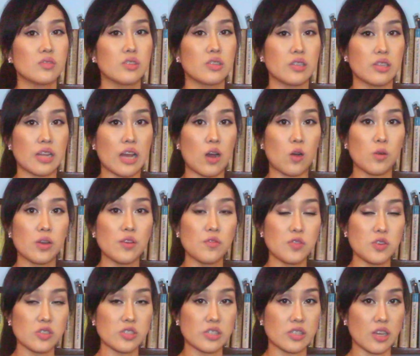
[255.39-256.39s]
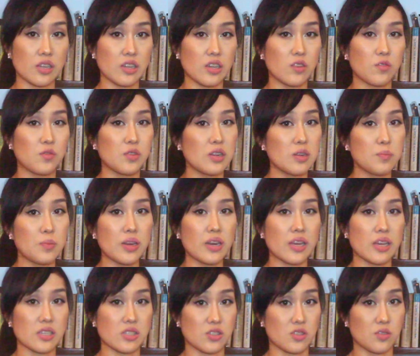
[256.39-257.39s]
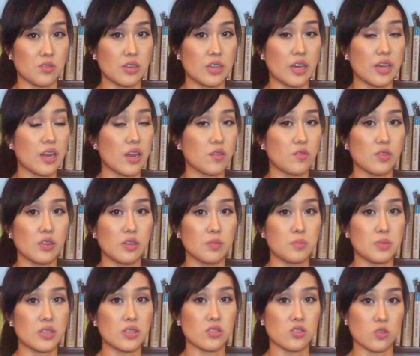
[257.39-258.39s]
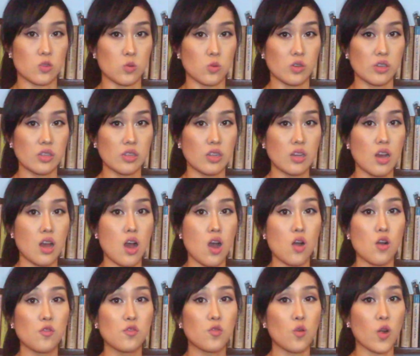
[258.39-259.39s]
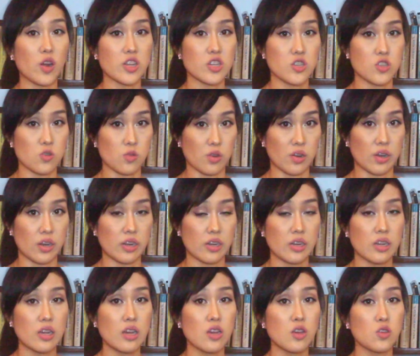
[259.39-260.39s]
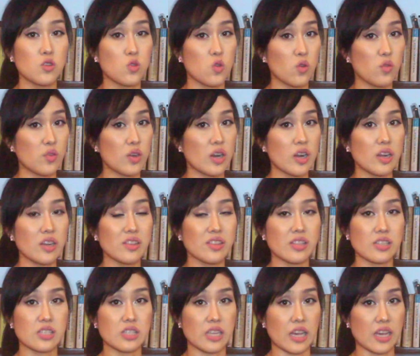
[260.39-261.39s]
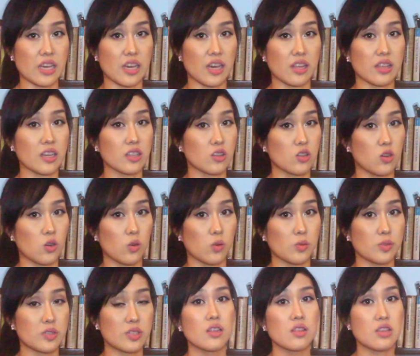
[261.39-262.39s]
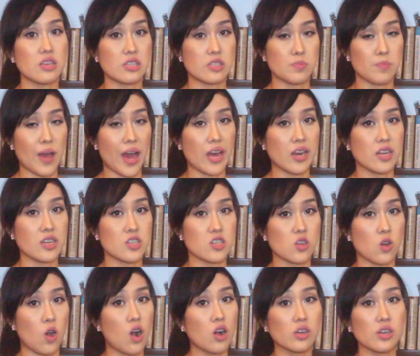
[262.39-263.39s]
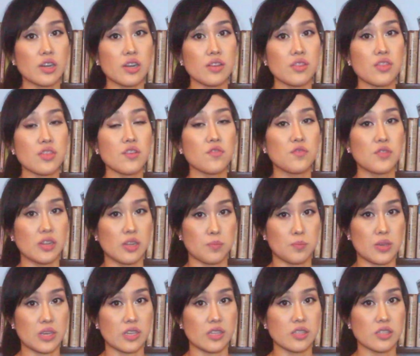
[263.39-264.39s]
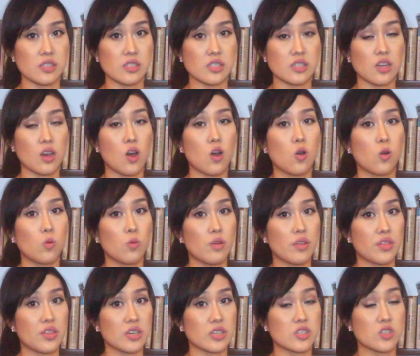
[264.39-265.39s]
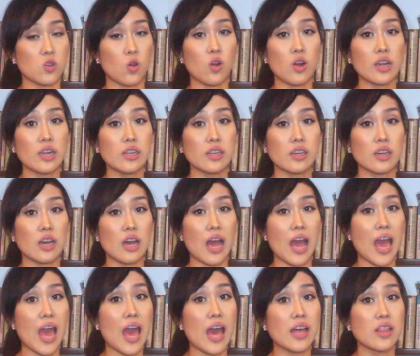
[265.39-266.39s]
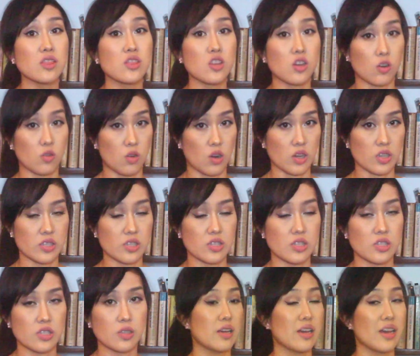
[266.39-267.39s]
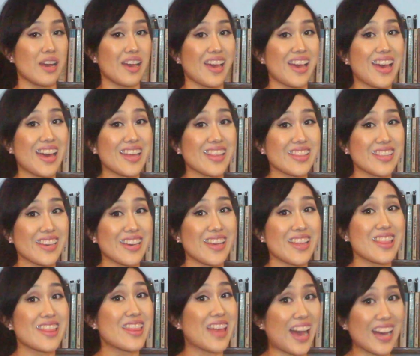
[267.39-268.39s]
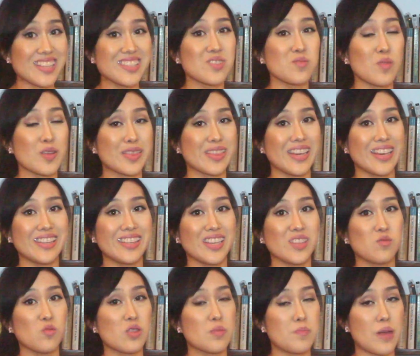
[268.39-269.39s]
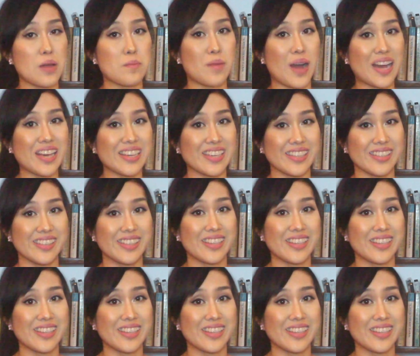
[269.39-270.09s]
Now, if you studied Philippine history in a Philippine school, for sure, you've heard the saying that goes, the Spanish conquered the Philippines with the sword and the cross. And that's what they did with Baybayin.